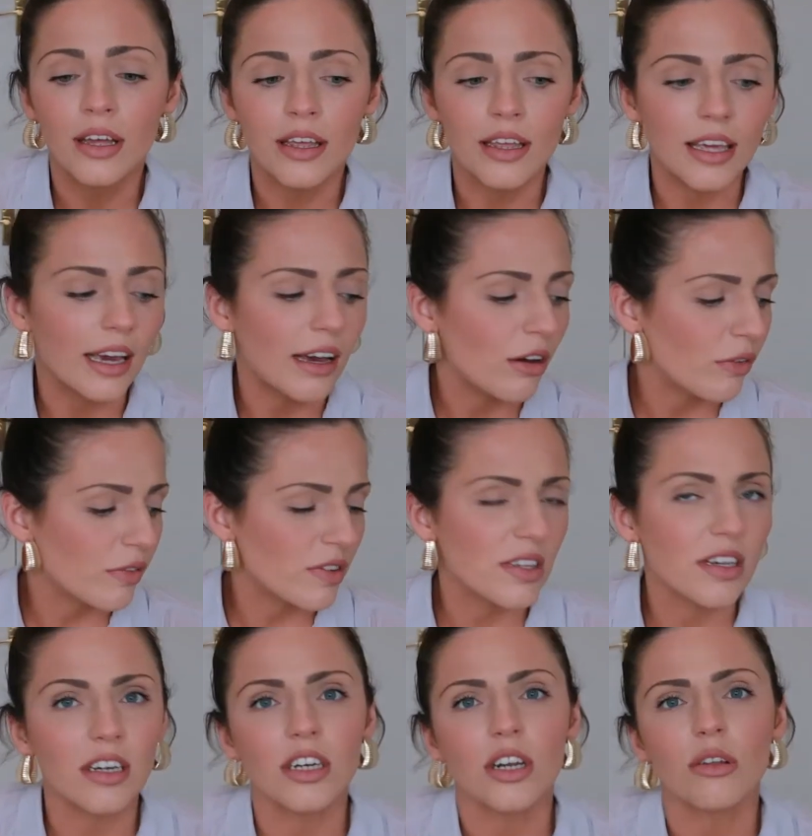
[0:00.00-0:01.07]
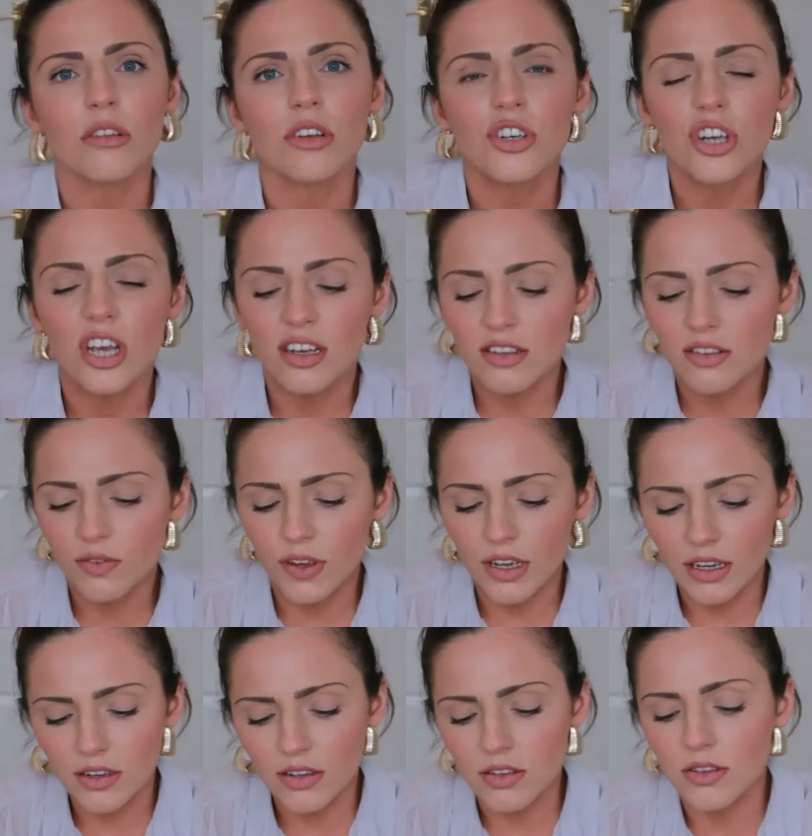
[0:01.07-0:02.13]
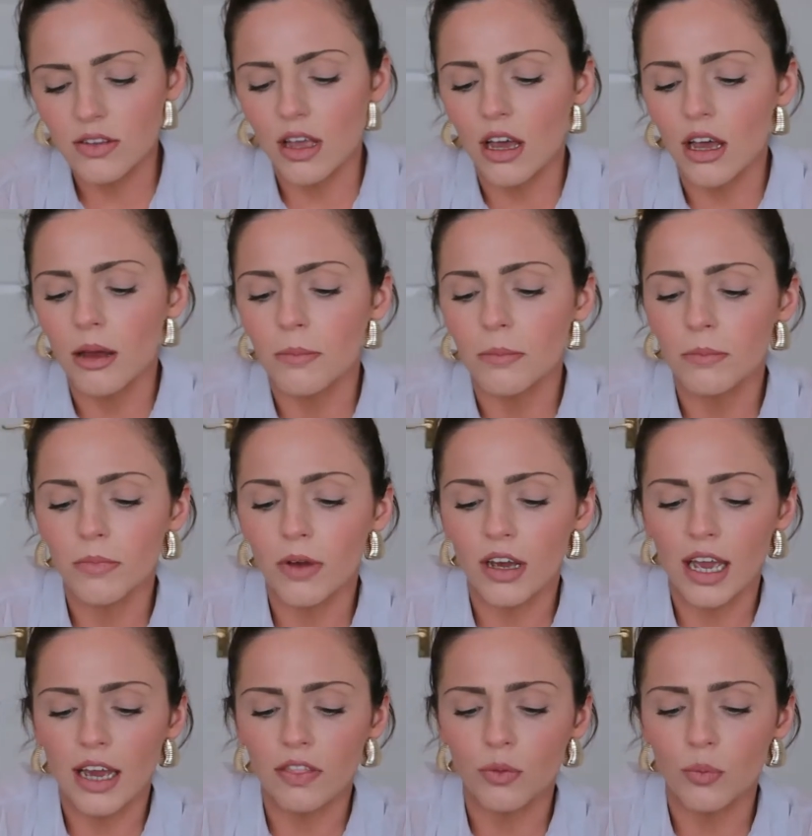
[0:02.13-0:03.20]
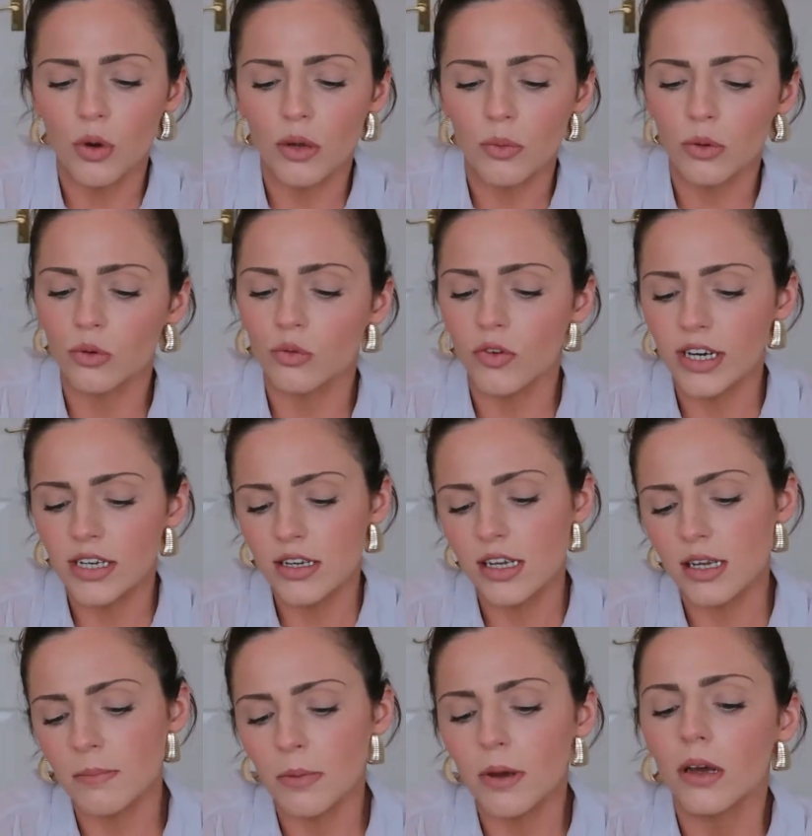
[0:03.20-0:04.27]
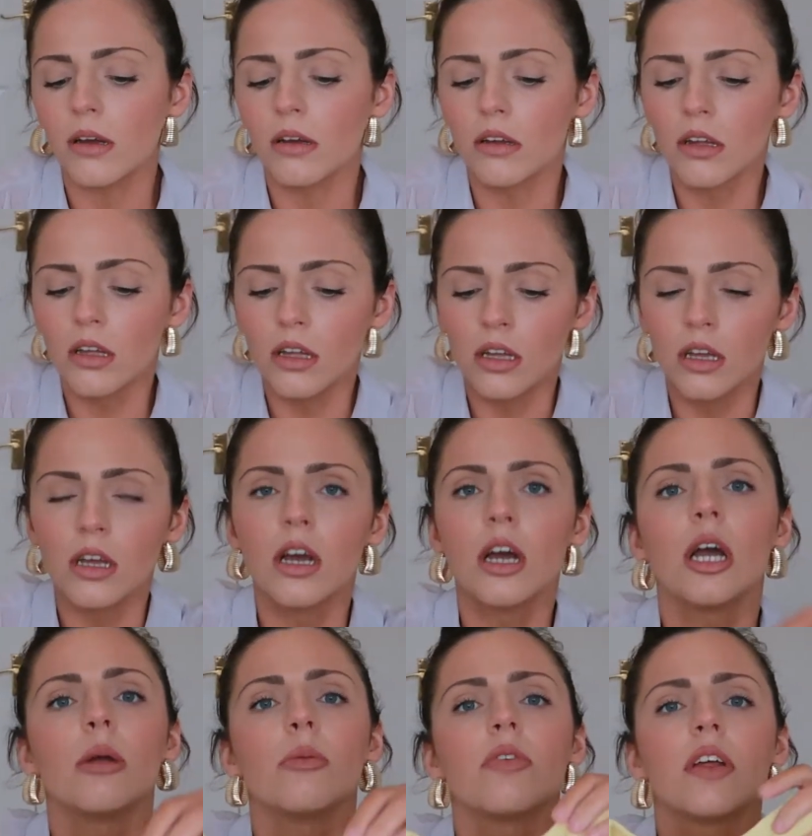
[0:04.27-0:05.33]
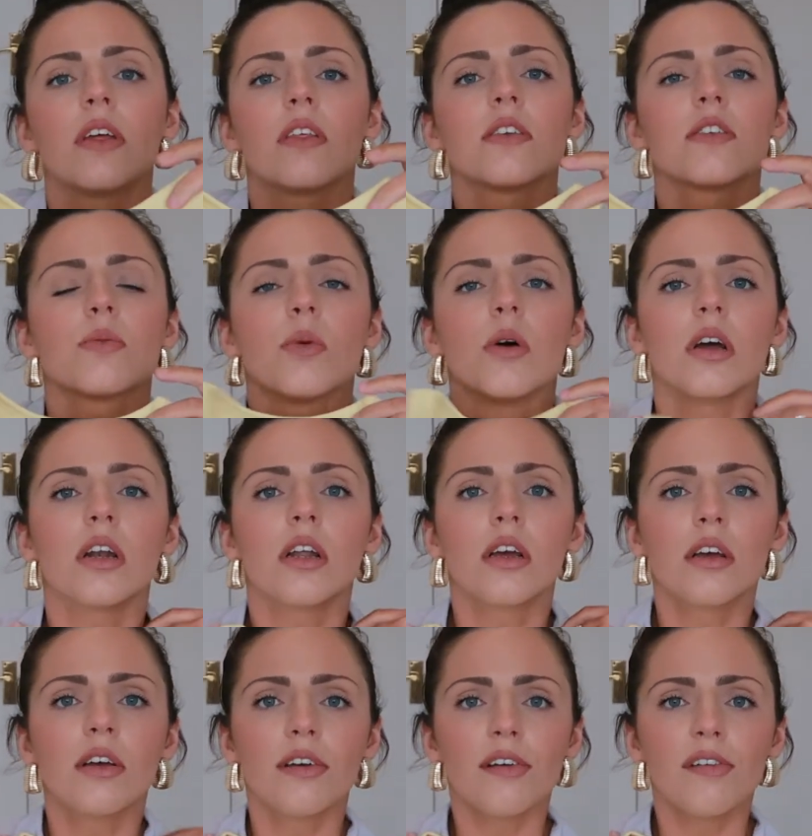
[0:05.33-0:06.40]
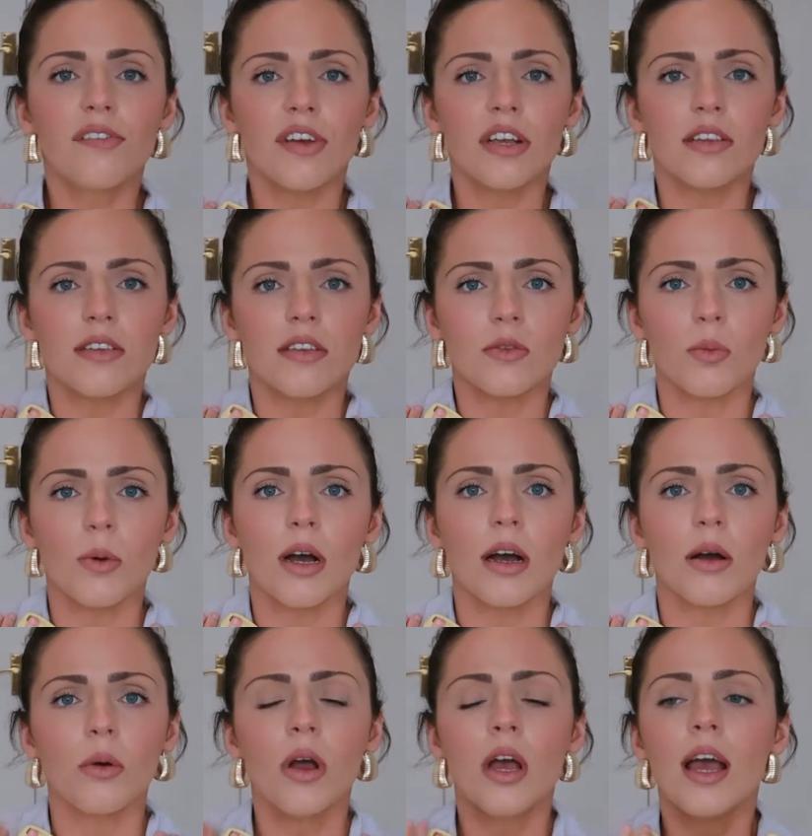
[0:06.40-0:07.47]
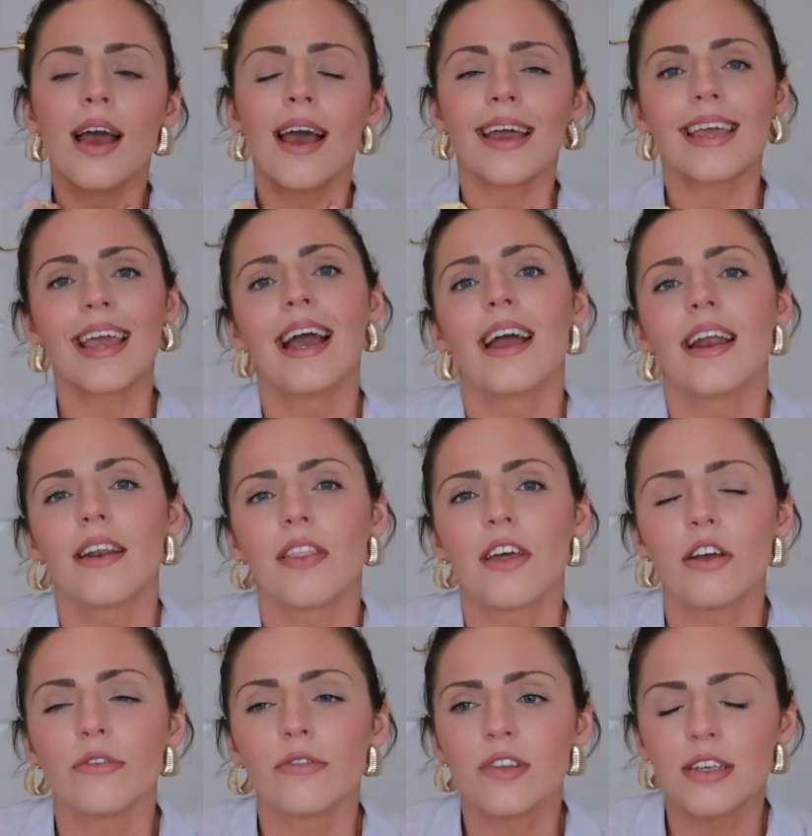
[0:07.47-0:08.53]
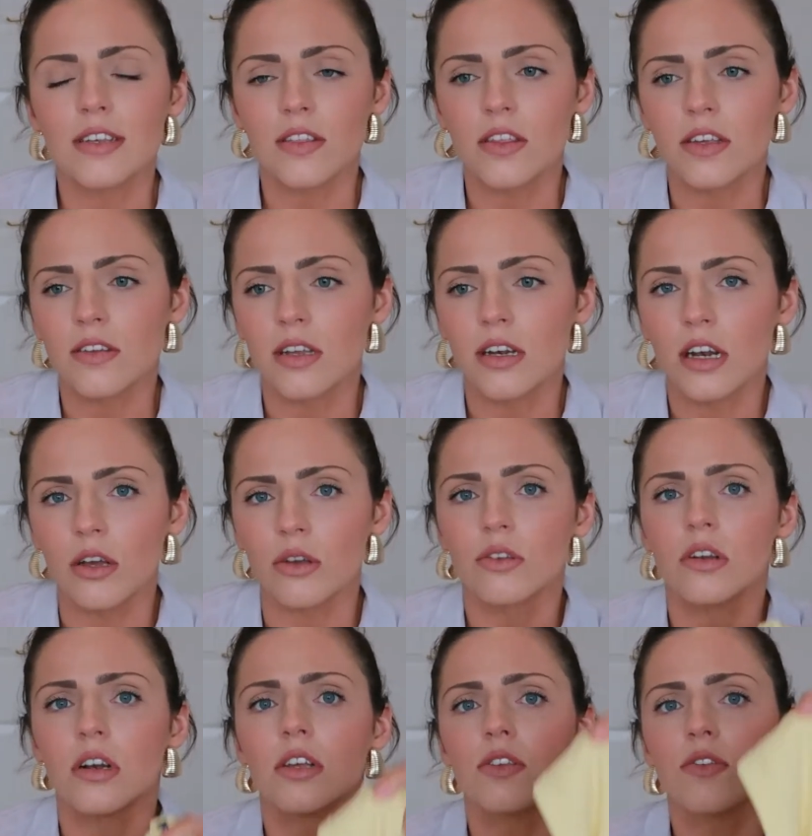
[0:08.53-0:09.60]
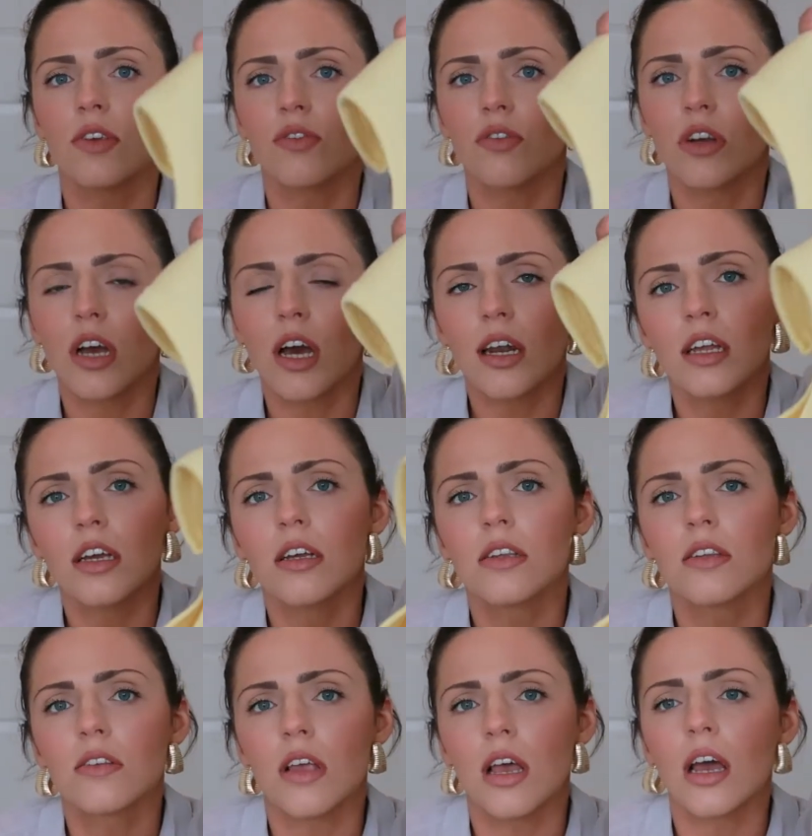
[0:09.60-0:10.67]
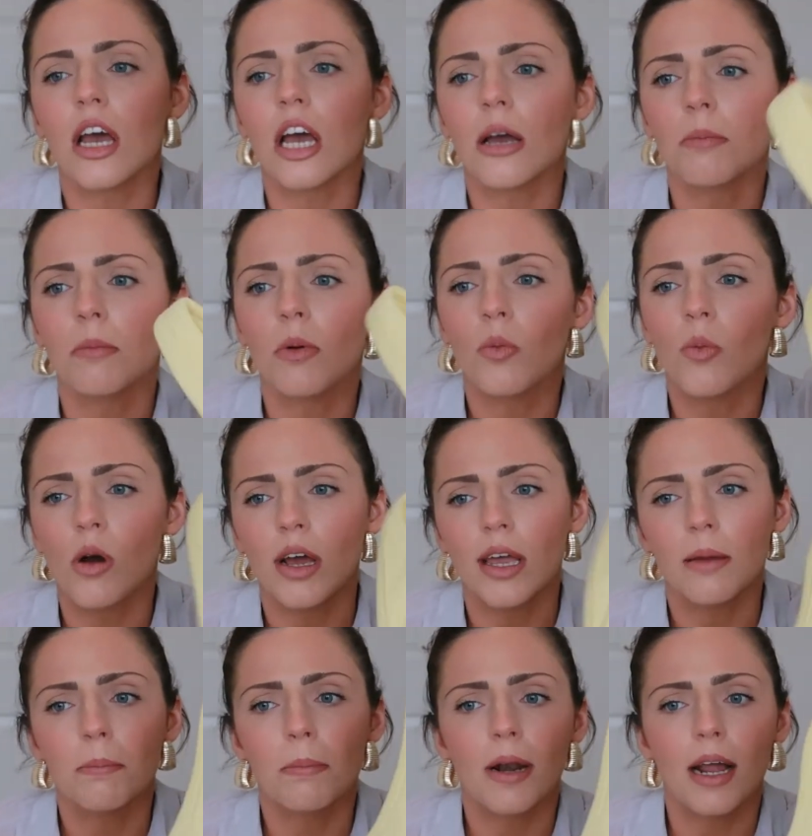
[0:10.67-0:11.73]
yet. Obviously, I know the shirts fit because um, I had the white one already, but hopefully this one fits as well. Again, they obviously did this in loads and loads of different colours, um, white,